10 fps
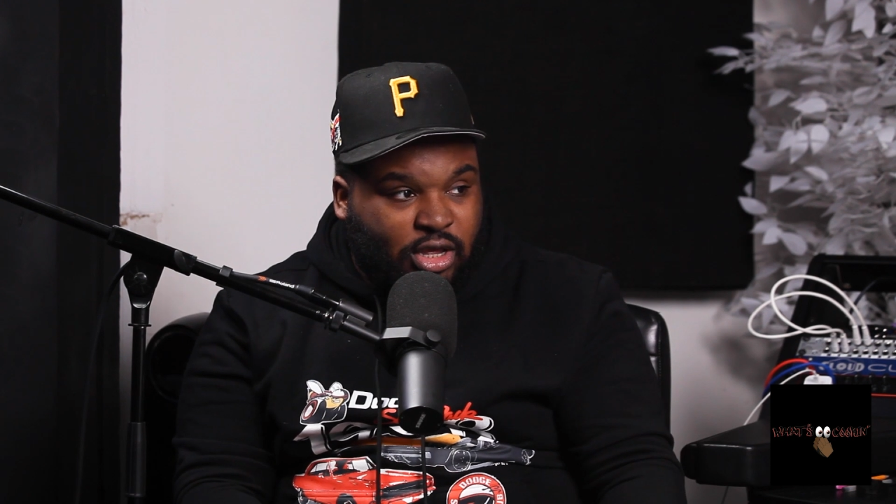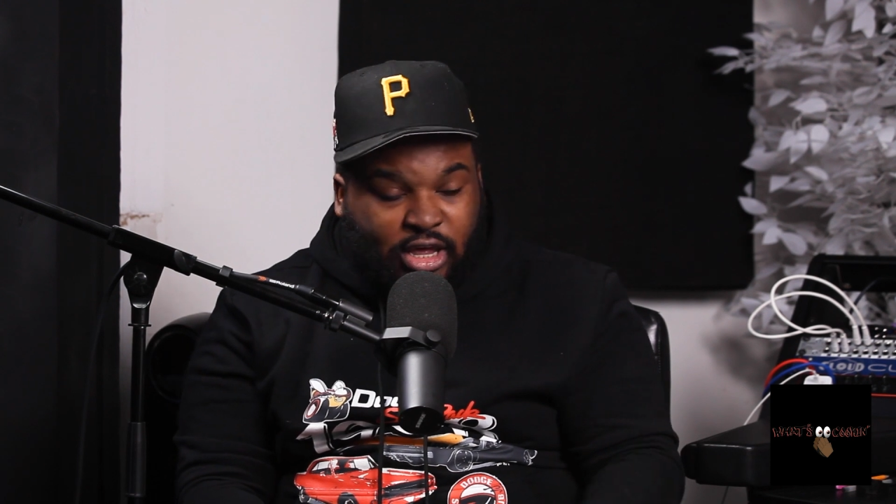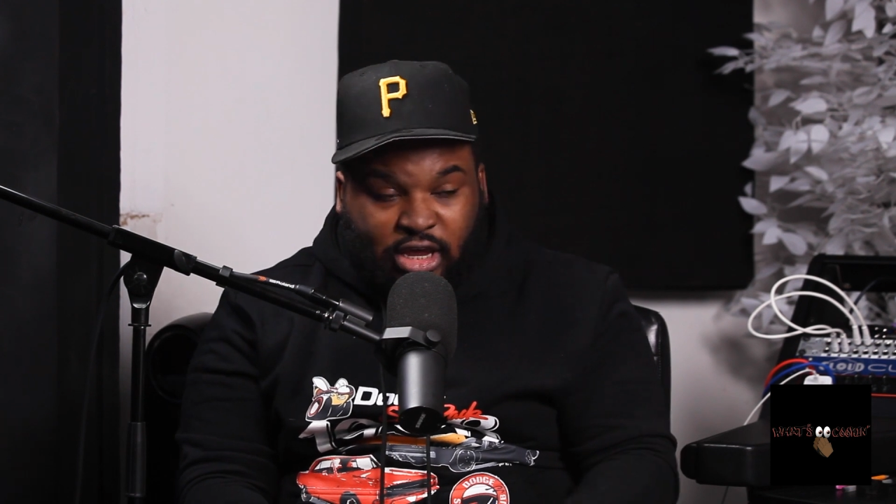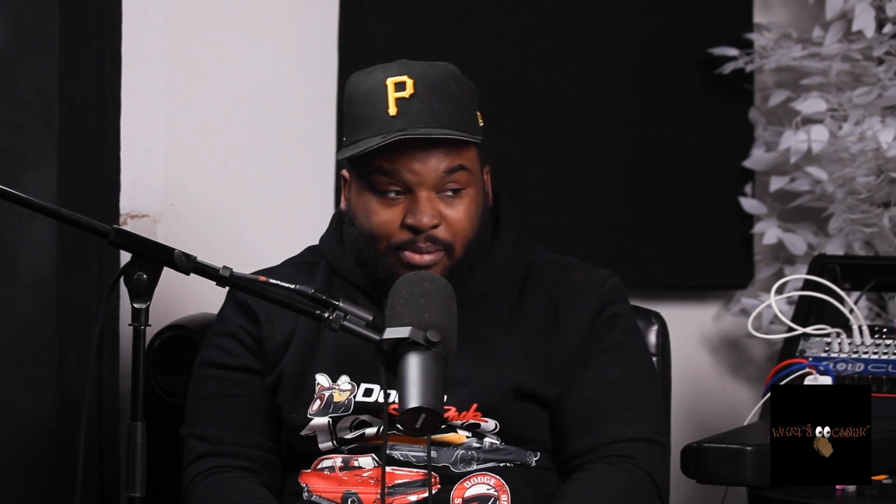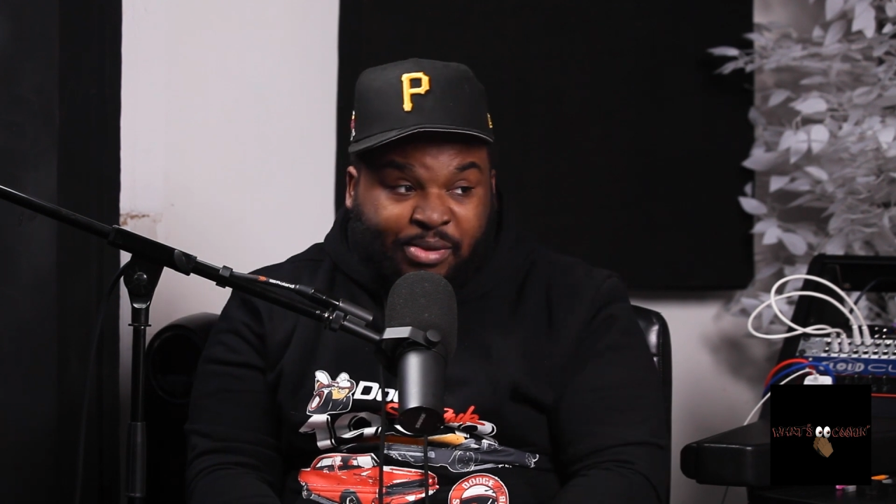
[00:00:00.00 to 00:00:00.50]

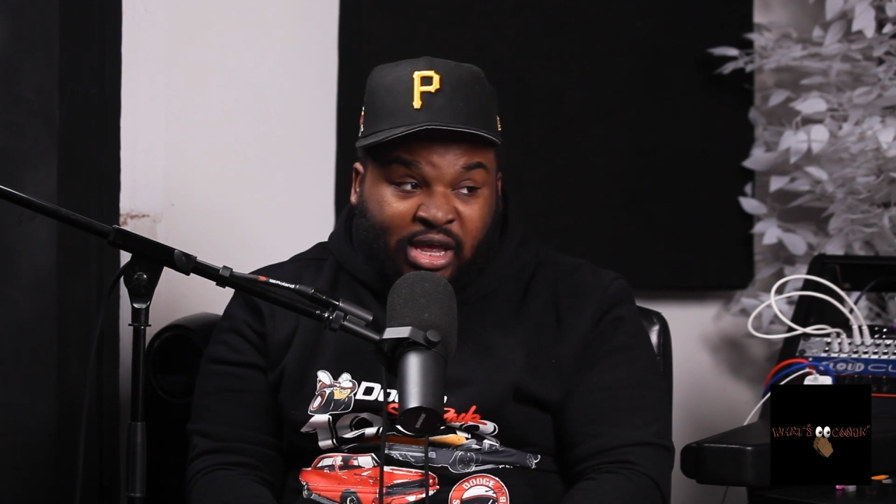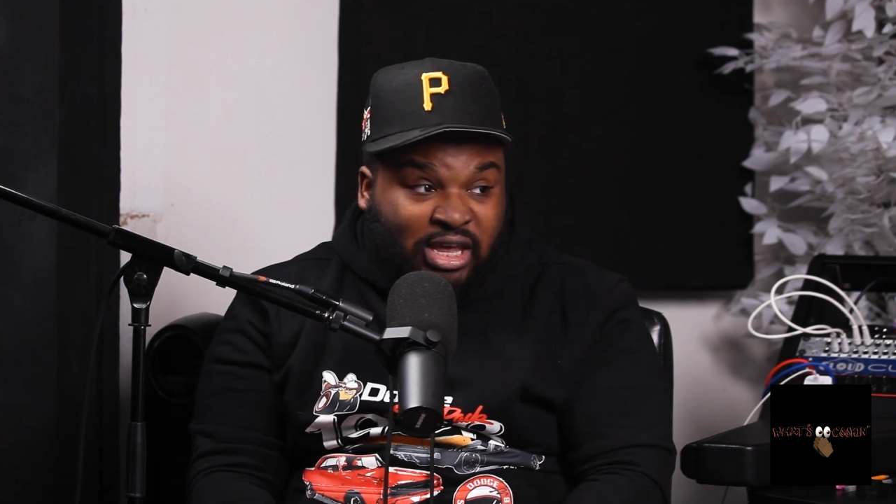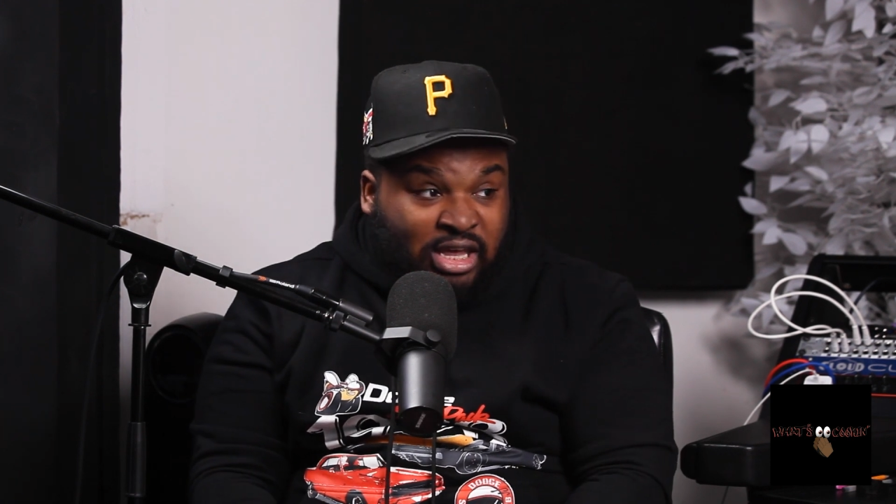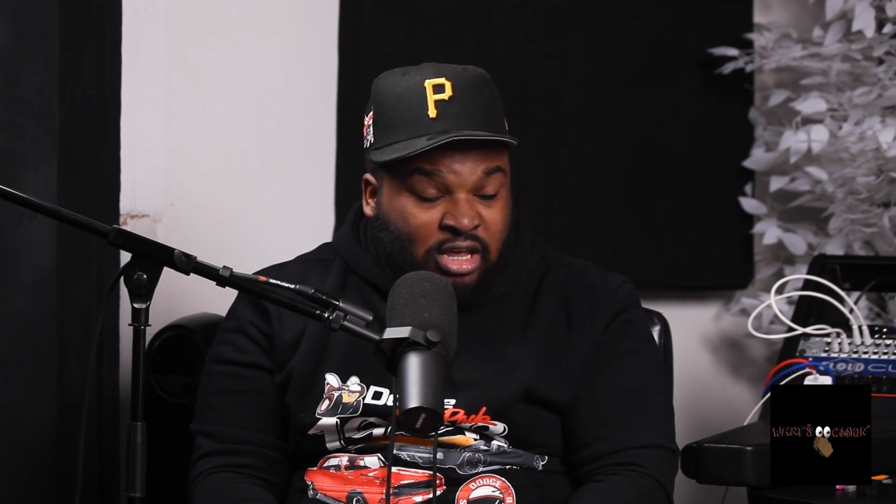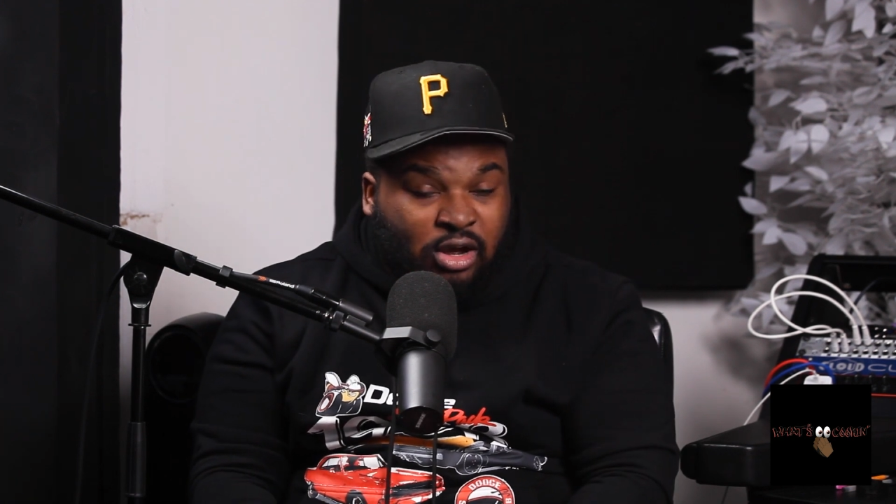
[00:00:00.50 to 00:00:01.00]
It could be an
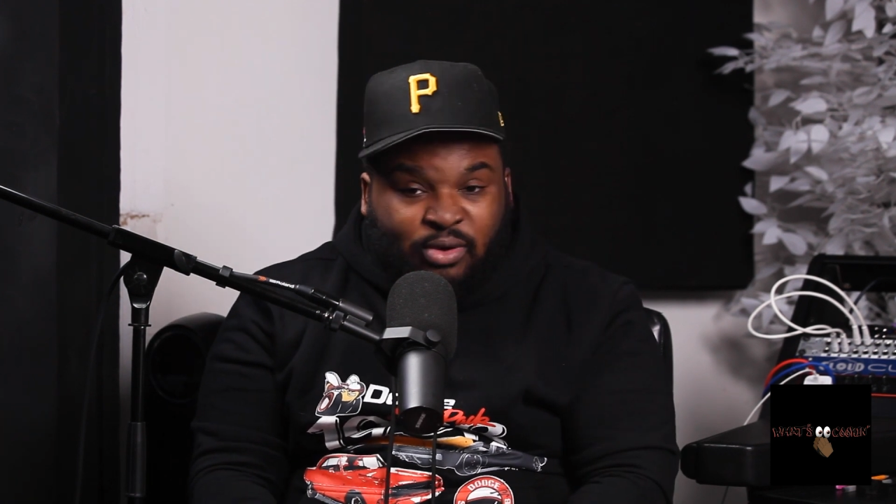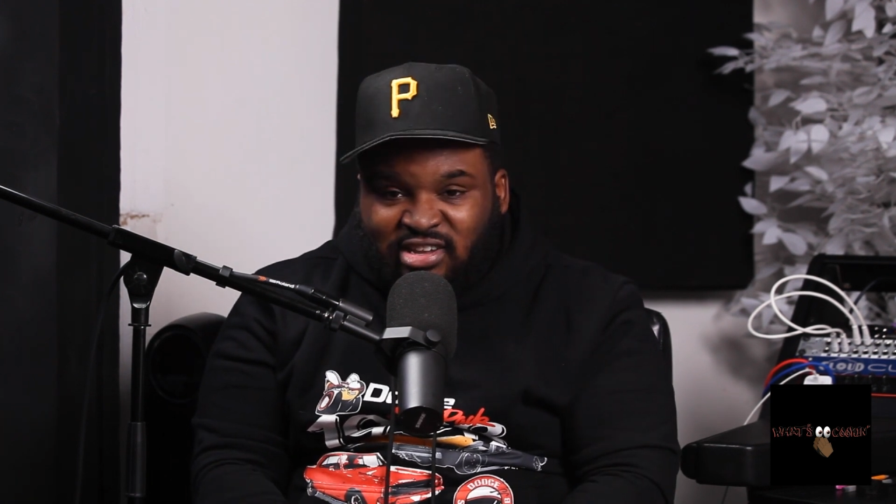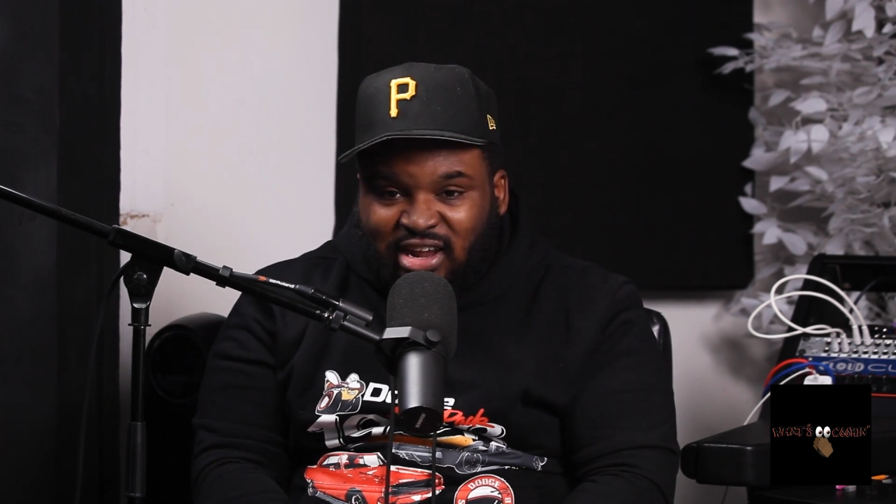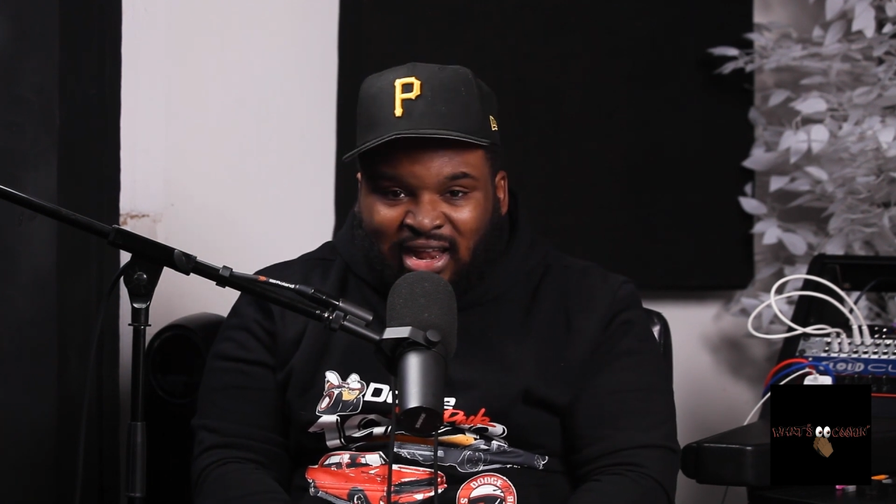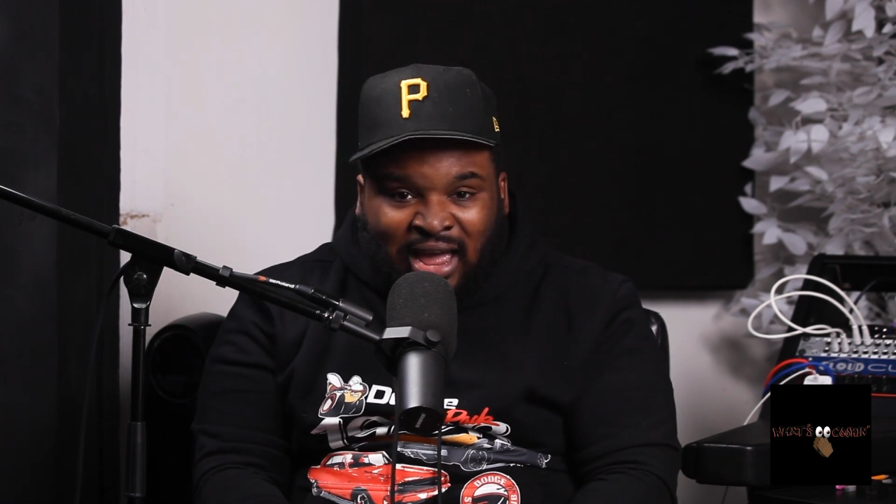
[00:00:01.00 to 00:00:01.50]
ego.
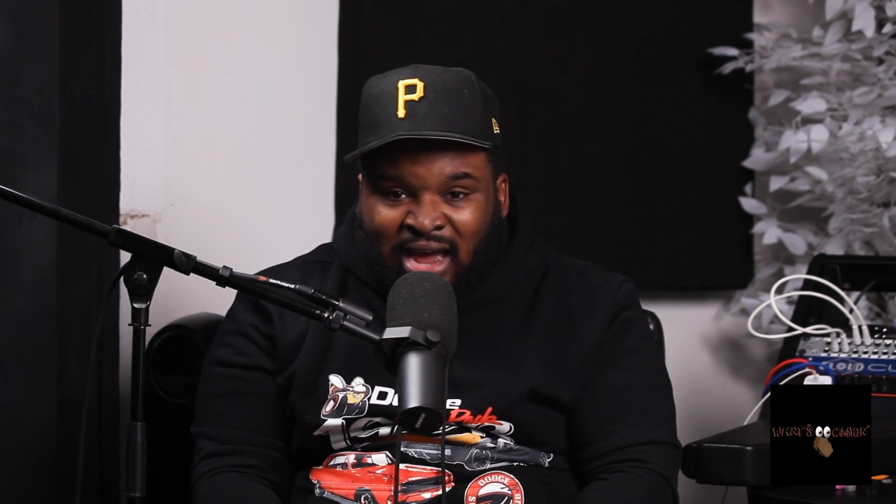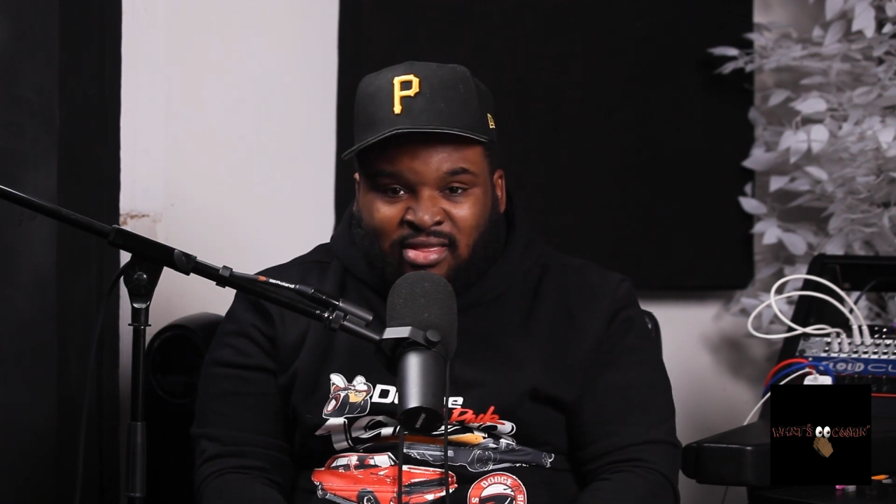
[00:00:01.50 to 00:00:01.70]
It's a lot